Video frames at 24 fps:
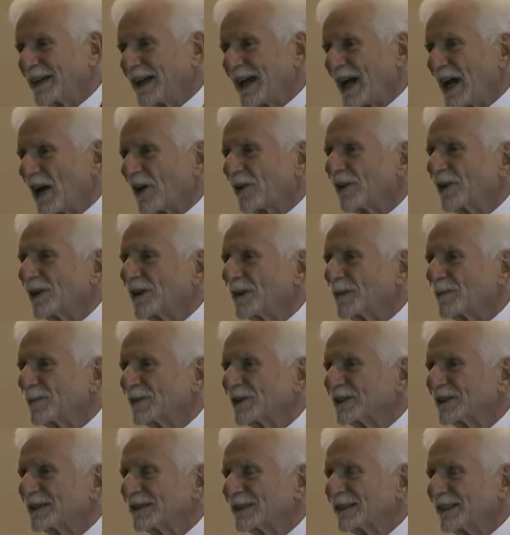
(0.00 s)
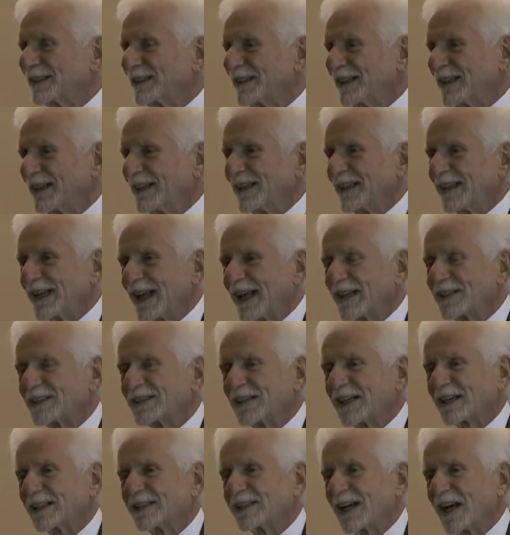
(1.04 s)
acronyms not
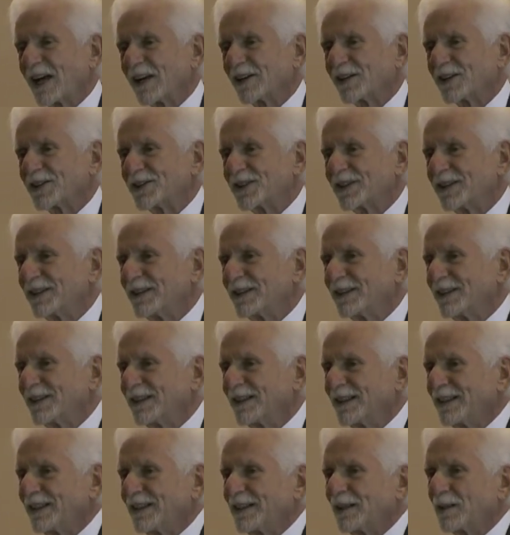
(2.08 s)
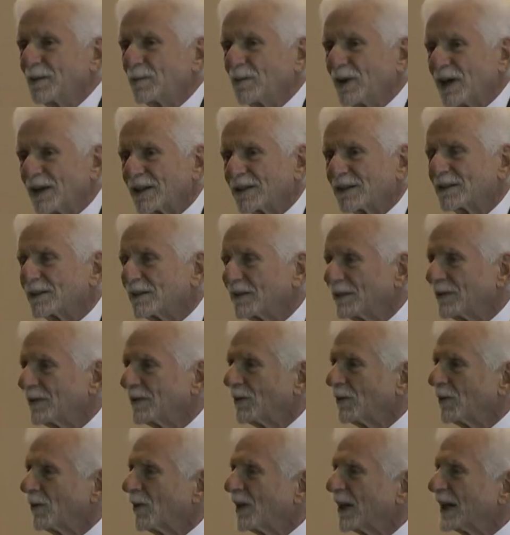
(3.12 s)
technology, but
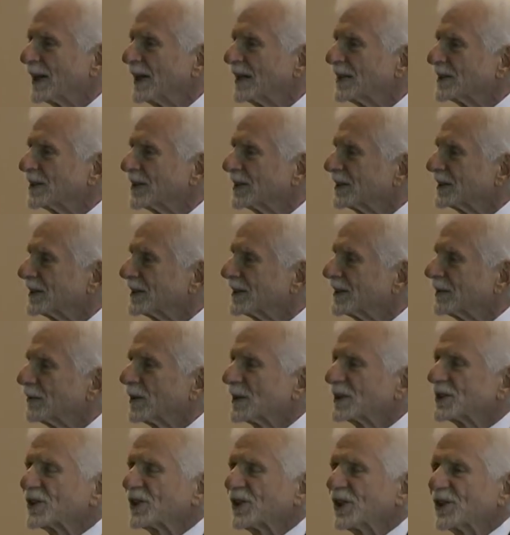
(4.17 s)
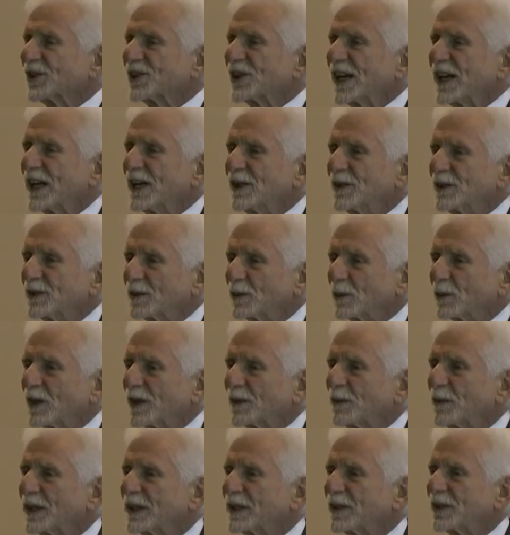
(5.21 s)
what is it, what's going to change? What
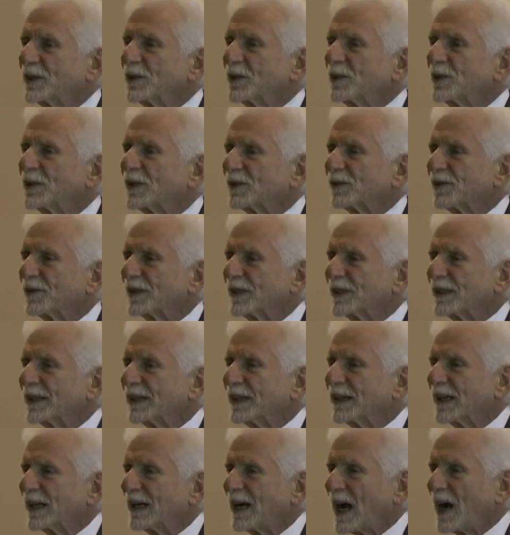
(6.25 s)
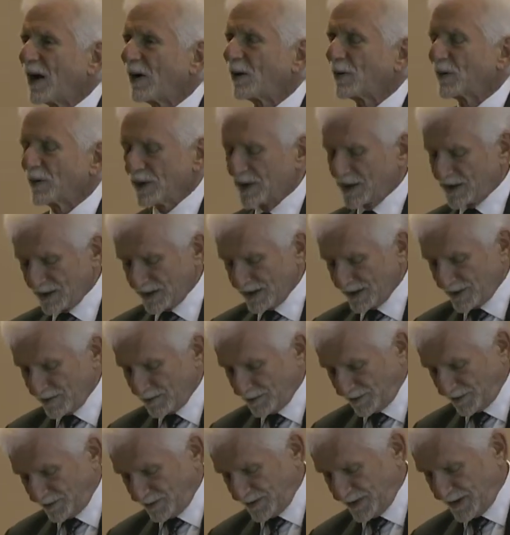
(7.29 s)
are we going to do differently? How are we going to live